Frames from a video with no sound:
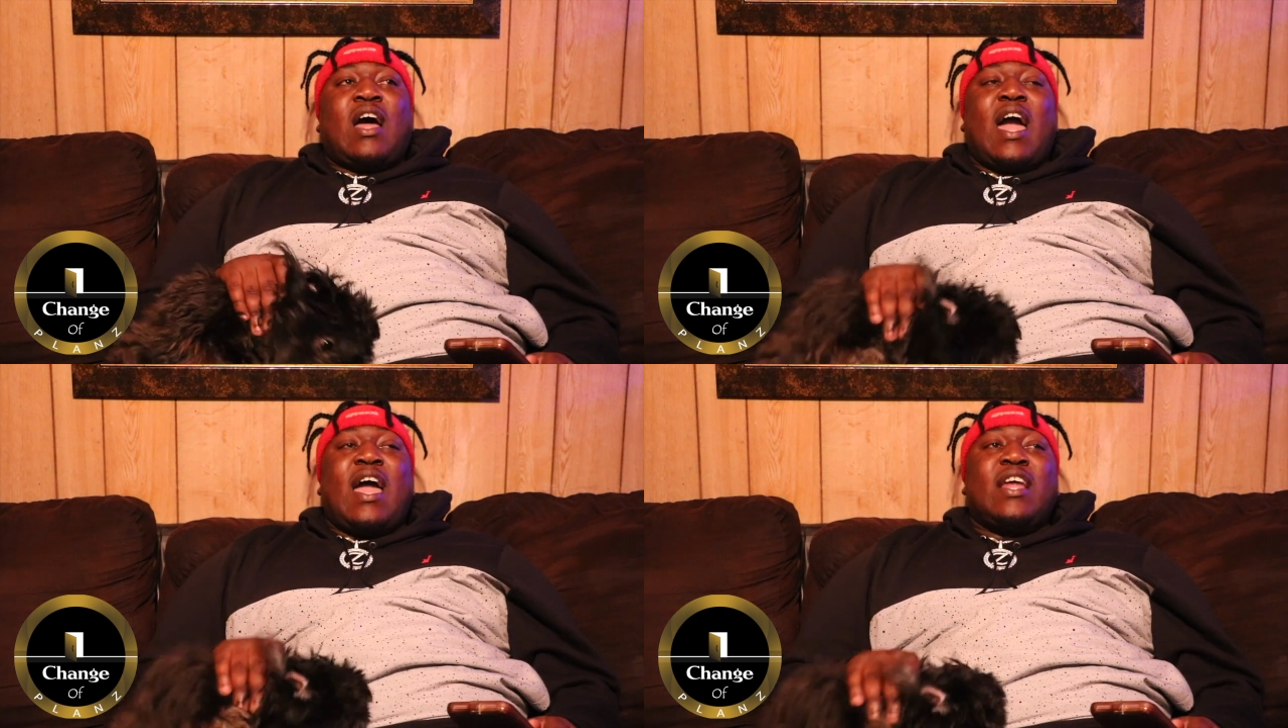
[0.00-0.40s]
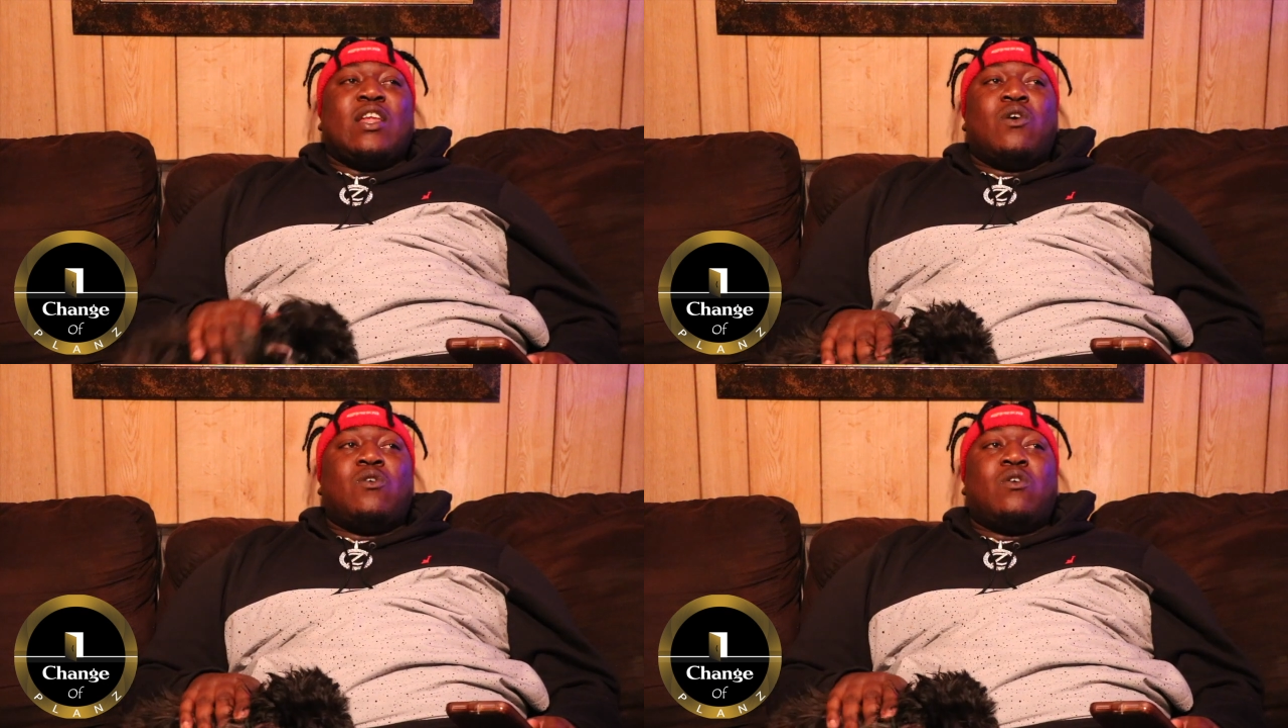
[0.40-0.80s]
I ain't
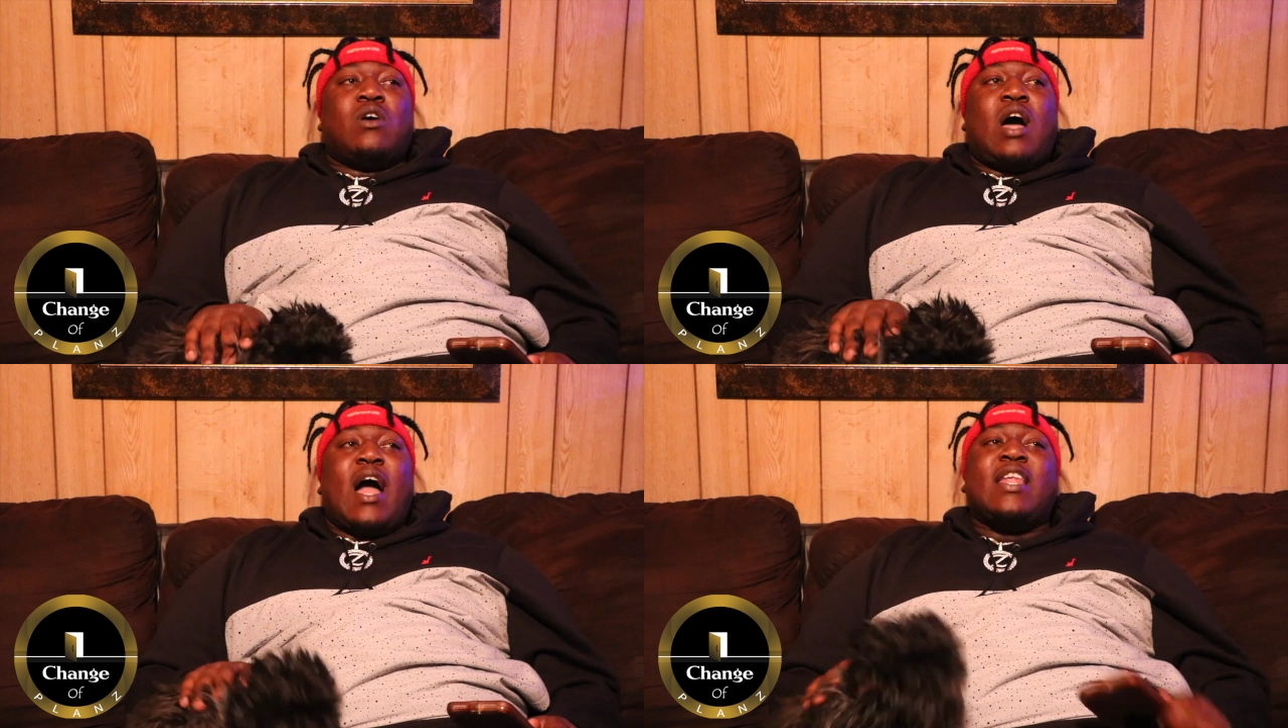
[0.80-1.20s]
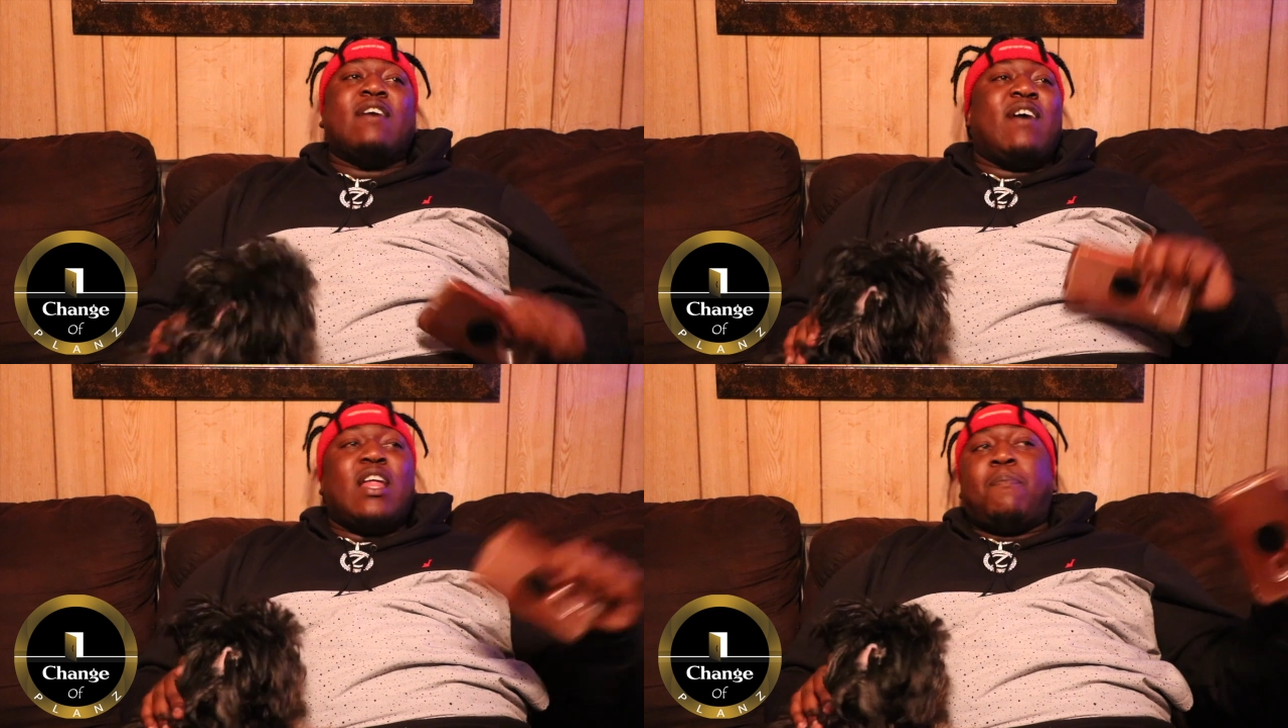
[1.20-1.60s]
no. I
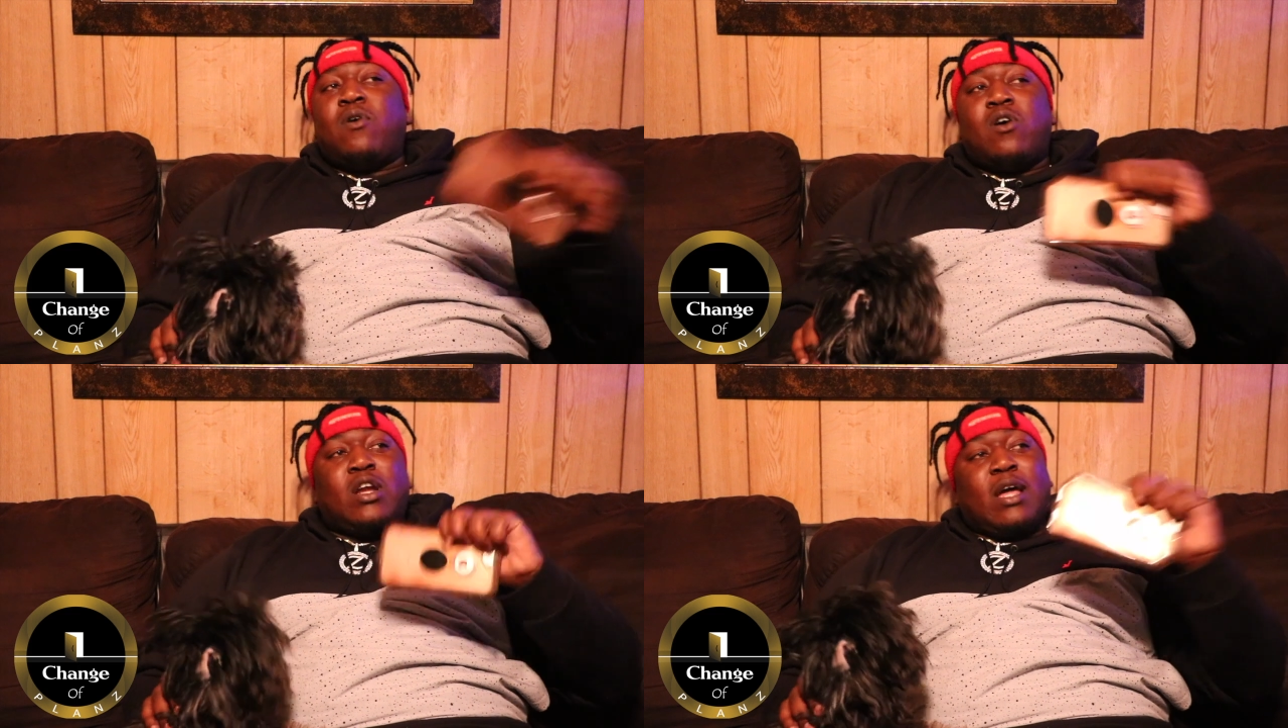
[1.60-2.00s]
never had a party.